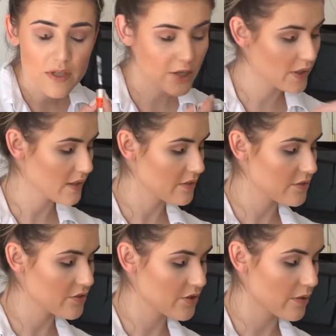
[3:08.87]
You know what,
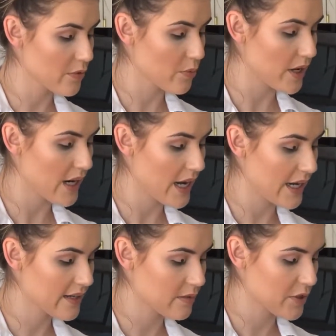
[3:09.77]
let's just start with one
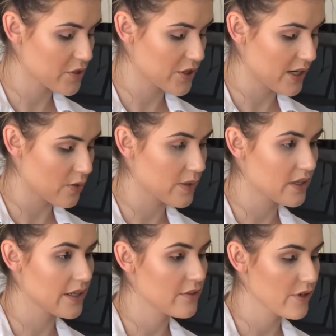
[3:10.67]
eye because I'm not sure how
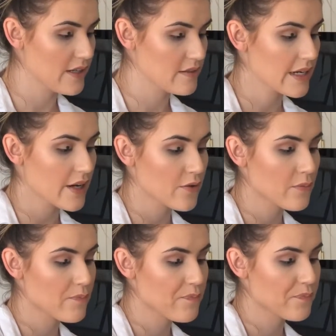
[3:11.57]
quickly it dries down.